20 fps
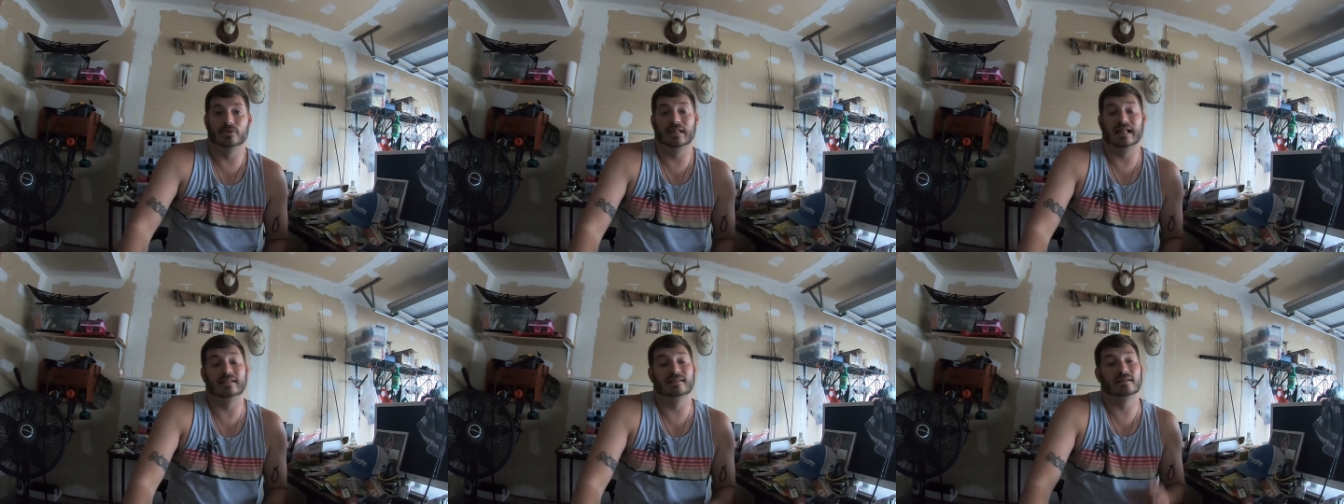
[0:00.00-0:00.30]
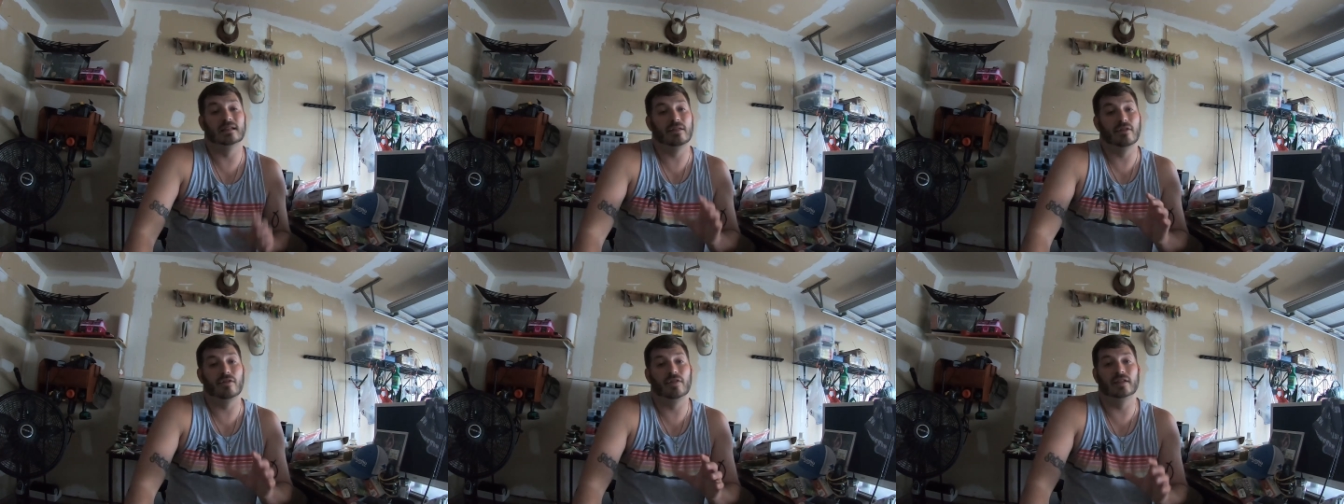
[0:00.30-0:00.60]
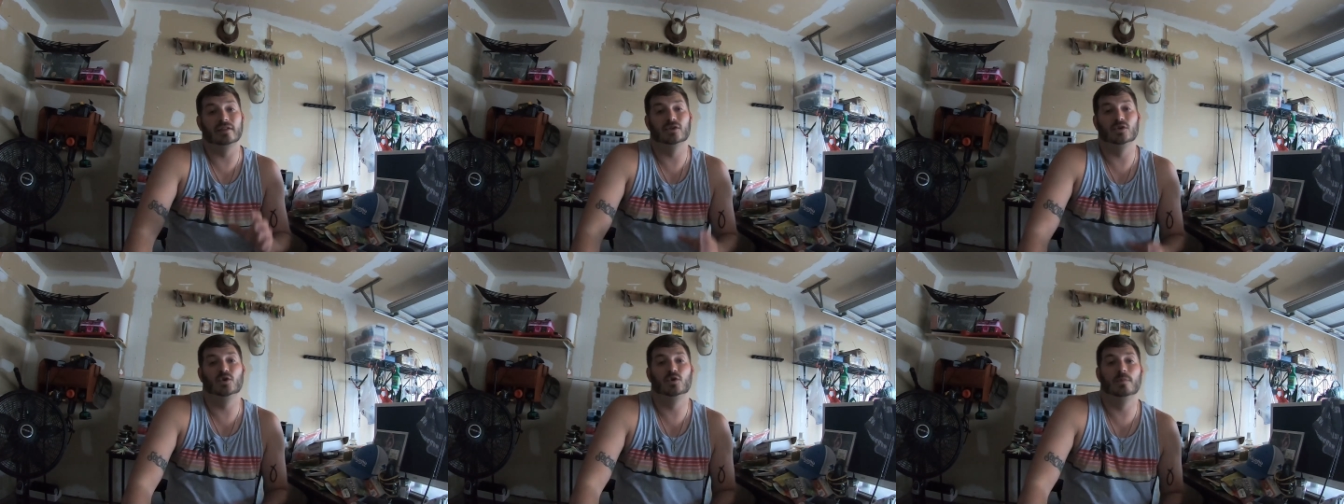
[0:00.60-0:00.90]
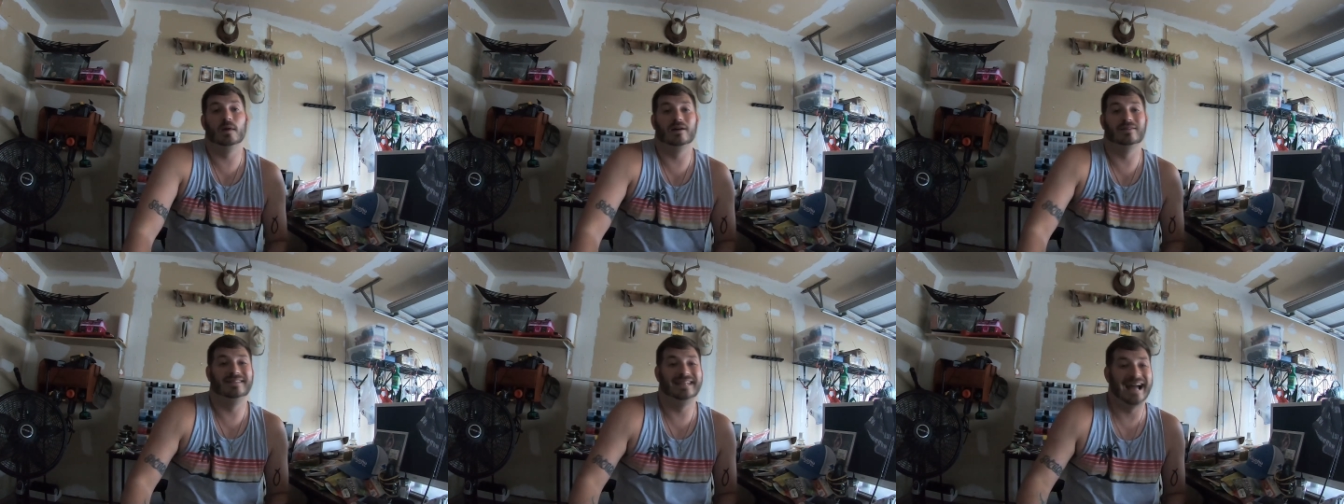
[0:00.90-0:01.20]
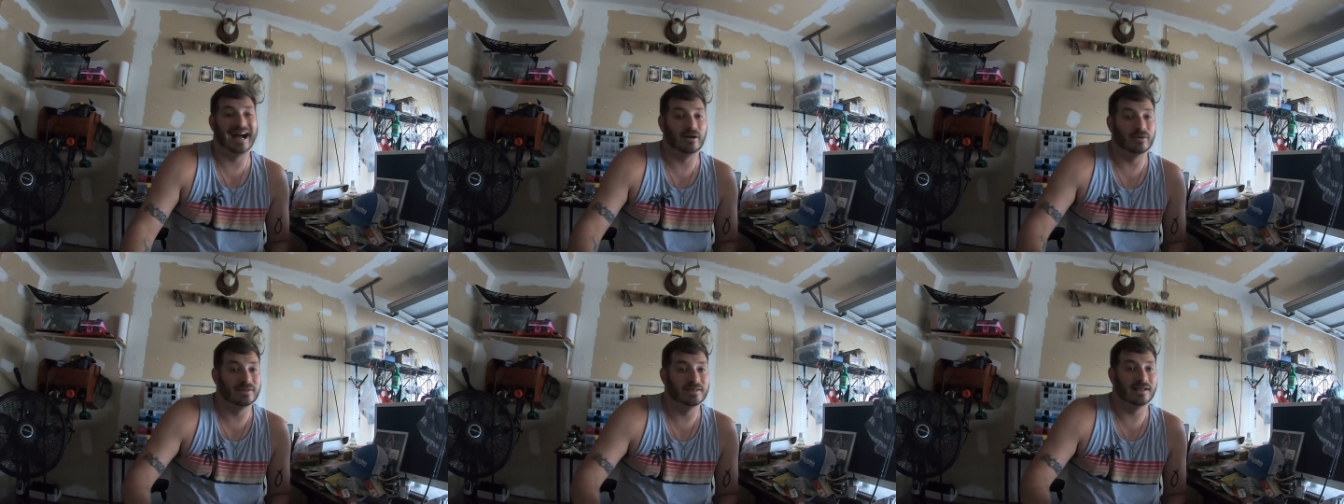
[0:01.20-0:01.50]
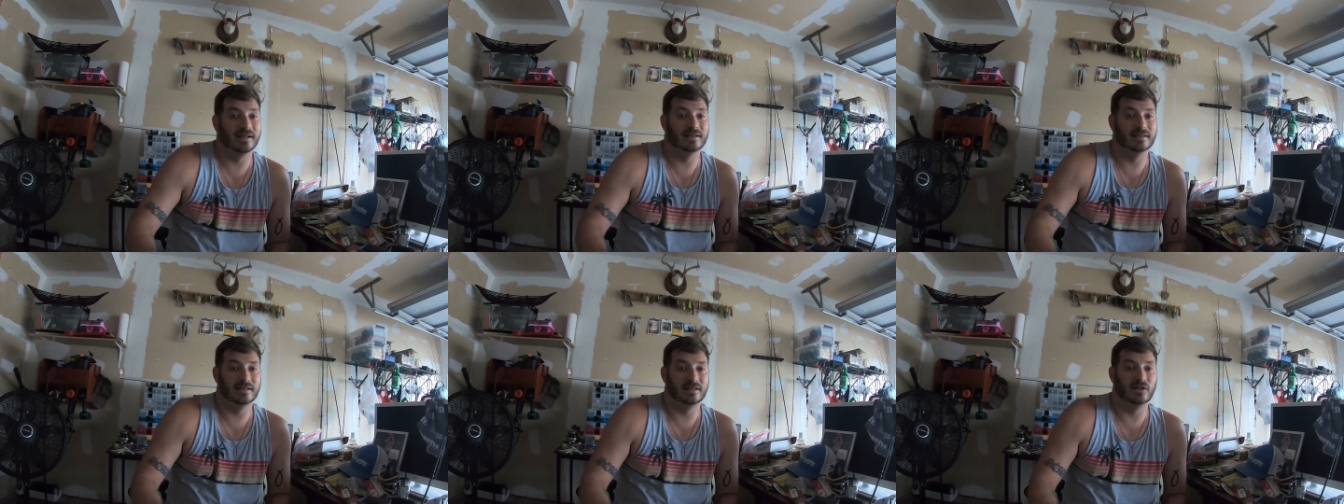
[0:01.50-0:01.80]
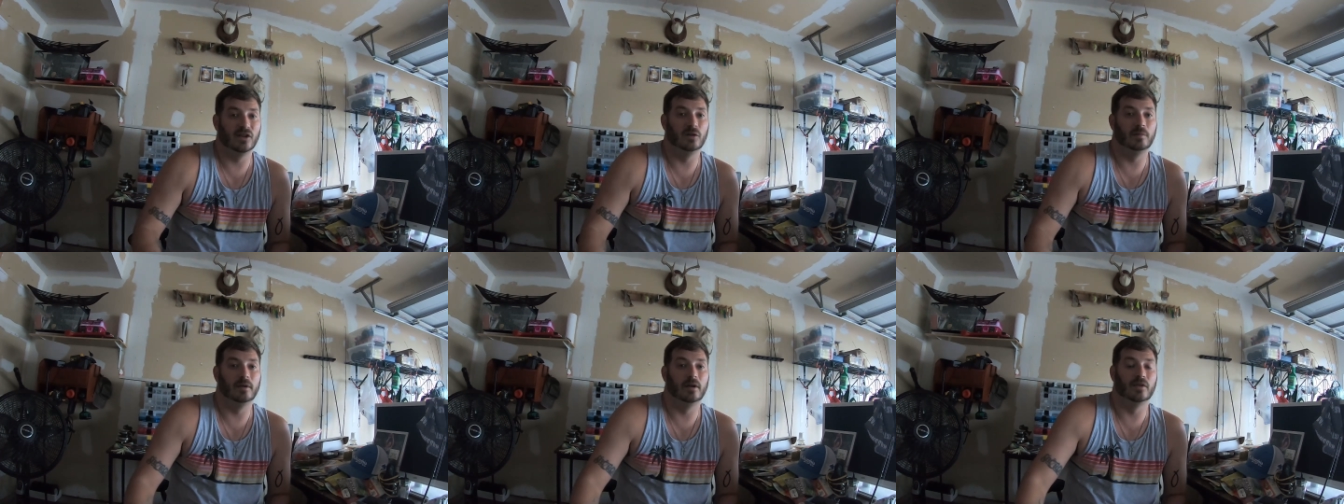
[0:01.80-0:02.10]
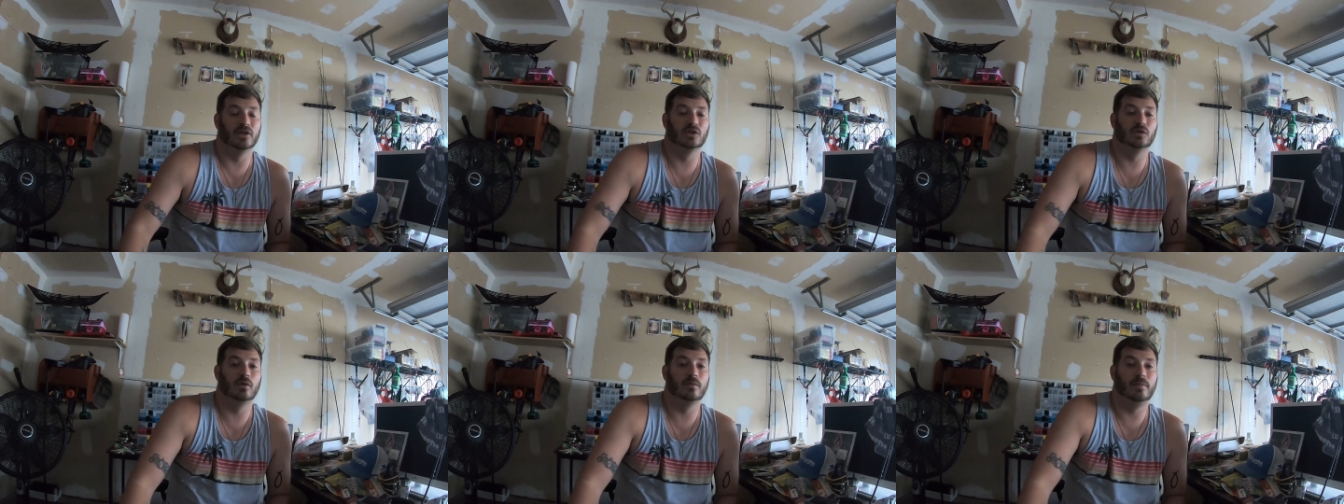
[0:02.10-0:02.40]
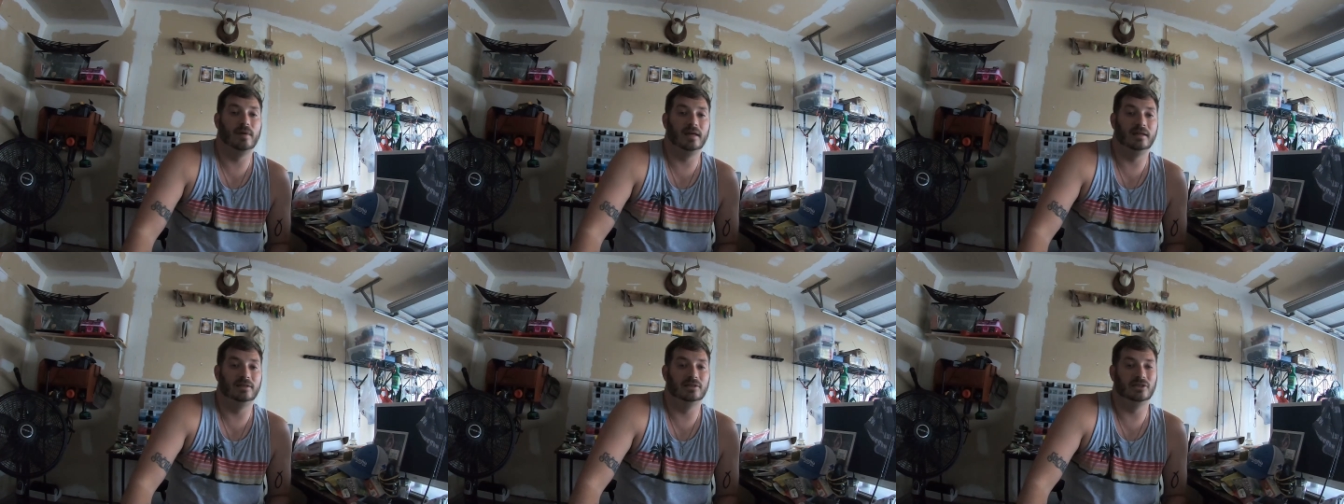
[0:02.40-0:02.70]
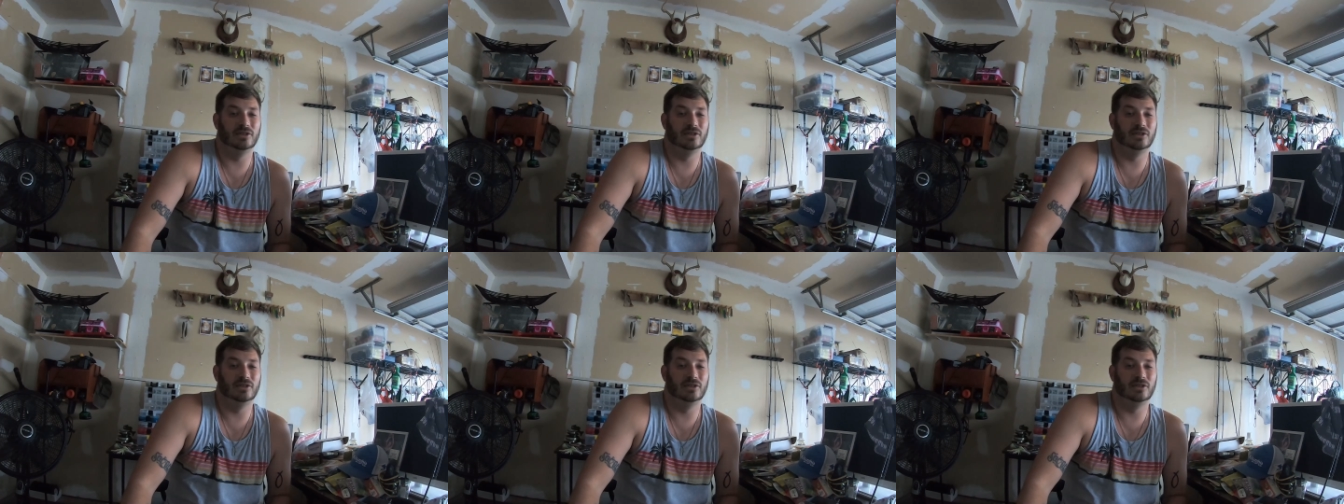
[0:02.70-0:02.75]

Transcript: That's another thing too about downsizing a little bit on the swim baits,